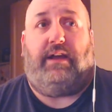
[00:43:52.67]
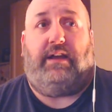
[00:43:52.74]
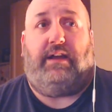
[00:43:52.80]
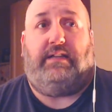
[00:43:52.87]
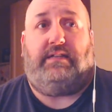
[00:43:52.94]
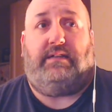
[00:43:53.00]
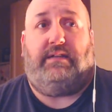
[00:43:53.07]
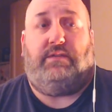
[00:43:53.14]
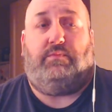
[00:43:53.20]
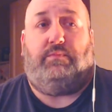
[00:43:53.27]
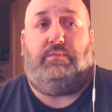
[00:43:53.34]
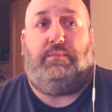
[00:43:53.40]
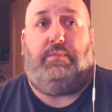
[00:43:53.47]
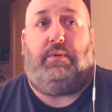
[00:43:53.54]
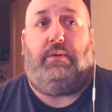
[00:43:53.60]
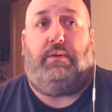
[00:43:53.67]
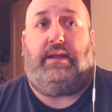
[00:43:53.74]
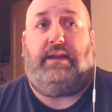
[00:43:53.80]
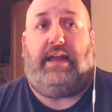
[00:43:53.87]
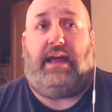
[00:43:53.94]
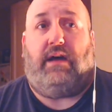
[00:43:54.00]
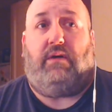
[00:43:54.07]
And he's probably
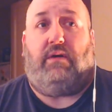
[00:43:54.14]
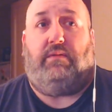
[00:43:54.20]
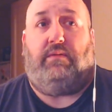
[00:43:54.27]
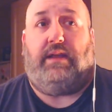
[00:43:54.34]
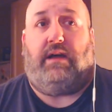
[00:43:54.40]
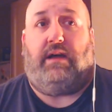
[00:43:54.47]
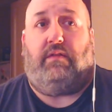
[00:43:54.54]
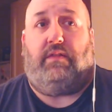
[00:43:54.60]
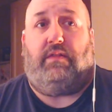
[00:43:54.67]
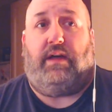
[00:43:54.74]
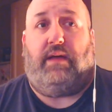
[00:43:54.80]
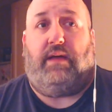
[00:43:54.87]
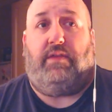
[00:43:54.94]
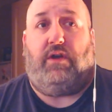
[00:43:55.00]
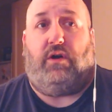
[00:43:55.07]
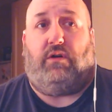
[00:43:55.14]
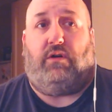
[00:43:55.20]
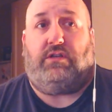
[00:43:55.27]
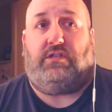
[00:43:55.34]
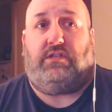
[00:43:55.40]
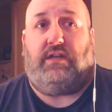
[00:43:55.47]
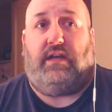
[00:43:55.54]
now that the
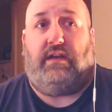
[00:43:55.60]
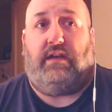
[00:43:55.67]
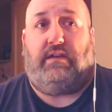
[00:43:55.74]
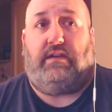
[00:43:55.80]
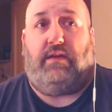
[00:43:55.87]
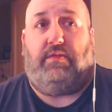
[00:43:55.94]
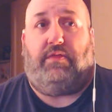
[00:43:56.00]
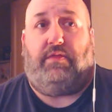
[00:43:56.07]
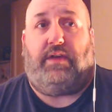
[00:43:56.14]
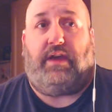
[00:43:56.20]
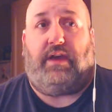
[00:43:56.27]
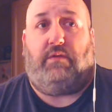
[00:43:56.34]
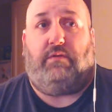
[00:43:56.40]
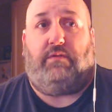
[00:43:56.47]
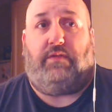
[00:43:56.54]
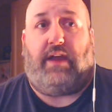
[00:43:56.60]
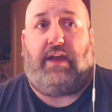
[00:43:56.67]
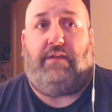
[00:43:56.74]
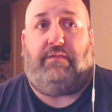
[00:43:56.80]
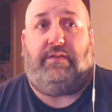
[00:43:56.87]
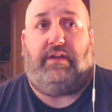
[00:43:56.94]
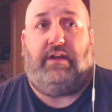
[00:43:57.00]
Ox and Theo have
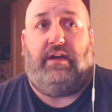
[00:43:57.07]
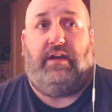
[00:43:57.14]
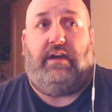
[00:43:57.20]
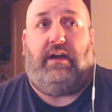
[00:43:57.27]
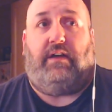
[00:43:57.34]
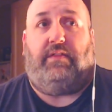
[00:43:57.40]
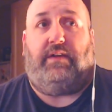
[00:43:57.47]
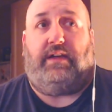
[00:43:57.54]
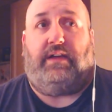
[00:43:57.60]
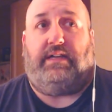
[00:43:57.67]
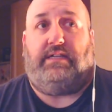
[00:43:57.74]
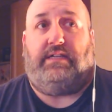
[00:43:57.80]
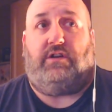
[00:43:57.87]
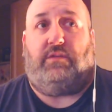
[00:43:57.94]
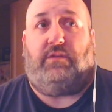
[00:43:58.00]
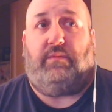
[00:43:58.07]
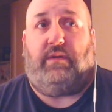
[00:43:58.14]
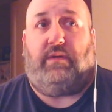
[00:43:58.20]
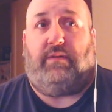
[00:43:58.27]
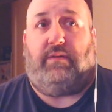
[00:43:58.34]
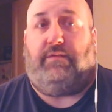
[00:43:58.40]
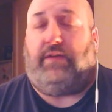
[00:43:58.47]
left, I think he's got to be one
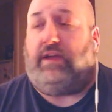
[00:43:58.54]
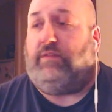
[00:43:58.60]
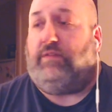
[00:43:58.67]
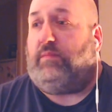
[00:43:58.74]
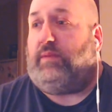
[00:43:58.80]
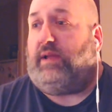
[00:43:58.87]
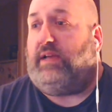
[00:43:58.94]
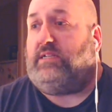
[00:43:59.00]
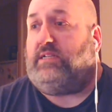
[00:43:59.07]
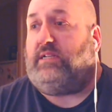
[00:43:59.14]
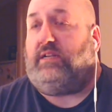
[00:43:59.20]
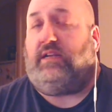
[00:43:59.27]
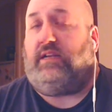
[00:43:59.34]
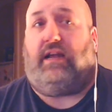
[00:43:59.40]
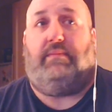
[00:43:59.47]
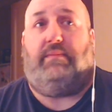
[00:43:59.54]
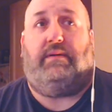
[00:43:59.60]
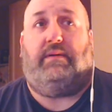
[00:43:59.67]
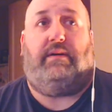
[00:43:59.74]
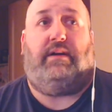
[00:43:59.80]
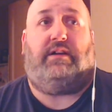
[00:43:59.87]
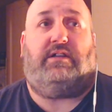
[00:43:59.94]
of my favourite players at the club.
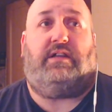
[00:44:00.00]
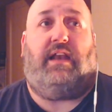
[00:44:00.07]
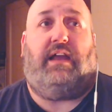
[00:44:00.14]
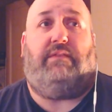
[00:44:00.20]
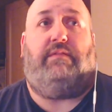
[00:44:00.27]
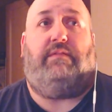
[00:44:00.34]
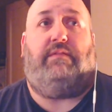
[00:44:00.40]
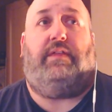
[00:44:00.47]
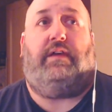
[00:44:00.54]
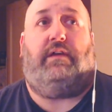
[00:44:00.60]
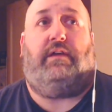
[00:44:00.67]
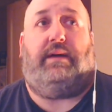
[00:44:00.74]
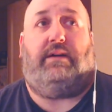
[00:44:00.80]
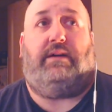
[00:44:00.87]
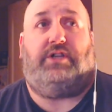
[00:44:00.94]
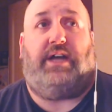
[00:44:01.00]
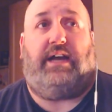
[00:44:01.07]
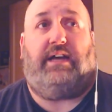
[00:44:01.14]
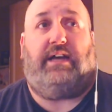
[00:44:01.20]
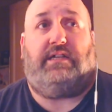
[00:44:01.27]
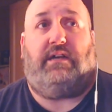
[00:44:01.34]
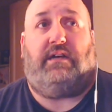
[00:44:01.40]
I love everything about
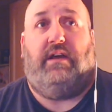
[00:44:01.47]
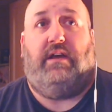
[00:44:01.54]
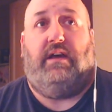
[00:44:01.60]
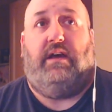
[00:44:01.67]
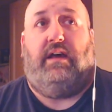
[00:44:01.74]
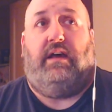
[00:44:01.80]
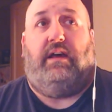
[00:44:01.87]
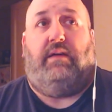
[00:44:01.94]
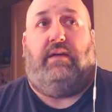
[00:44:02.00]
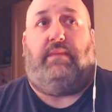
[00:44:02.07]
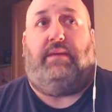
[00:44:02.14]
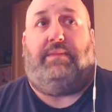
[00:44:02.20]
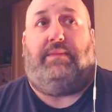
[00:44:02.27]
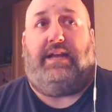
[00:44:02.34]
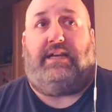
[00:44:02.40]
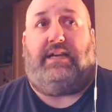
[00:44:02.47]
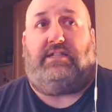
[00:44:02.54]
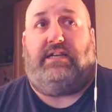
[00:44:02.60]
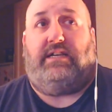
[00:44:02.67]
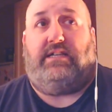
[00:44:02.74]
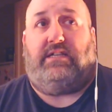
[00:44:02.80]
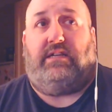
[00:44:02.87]
Jack. So maybe next
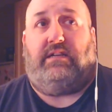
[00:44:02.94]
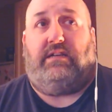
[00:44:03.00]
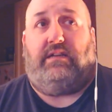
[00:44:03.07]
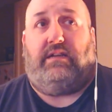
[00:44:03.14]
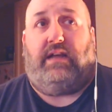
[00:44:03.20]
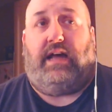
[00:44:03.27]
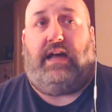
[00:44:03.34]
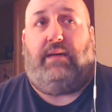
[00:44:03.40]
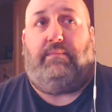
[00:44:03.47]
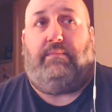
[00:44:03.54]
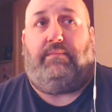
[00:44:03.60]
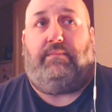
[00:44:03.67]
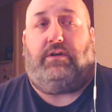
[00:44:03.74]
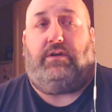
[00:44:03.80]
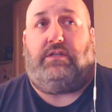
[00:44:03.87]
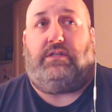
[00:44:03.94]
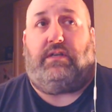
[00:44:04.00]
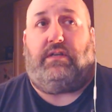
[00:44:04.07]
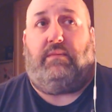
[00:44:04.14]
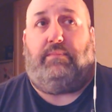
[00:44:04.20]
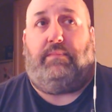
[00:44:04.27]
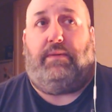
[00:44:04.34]
season, because
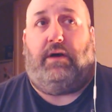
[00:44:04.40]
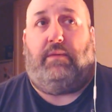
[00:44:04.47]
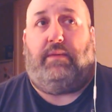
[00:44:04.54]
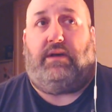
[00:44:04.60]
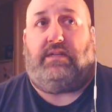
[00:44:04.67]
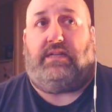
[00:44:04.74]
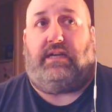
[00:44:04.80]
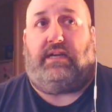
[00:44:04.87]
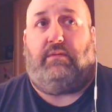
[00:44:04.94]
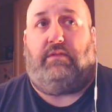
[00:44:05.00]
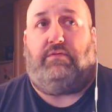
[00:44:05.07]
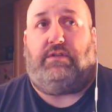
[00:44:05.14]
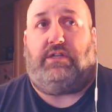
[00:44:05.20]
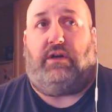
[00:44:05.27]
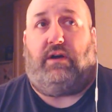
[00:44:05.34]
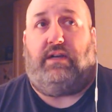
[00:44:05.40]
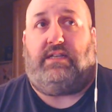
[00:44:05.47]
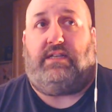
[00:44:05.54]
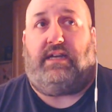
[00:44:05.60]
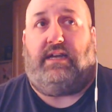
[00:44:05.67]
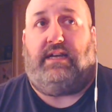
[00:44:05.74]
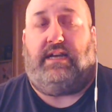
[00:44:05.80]
Per Mertesacker will have retired,
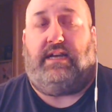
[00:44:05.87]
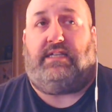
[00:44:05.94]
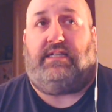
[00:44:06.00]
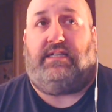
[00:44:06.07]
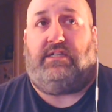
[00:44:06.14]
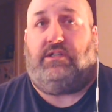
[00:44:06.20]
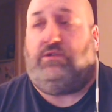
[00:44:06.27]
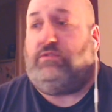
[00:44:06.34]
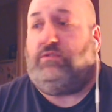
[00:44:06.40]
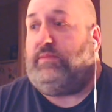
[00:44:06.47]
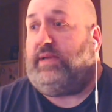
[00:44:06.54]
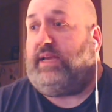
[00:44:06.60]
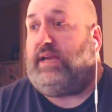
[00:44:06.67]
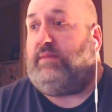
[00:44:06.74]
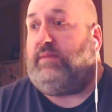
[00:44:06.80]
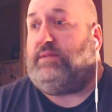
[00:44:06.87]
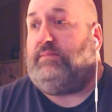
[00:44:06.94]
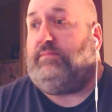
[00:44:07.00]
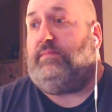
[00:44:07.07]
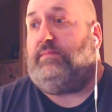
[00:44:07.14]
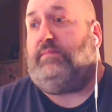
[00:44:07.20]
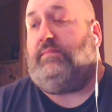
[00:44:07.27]
say next season you're going to be captain.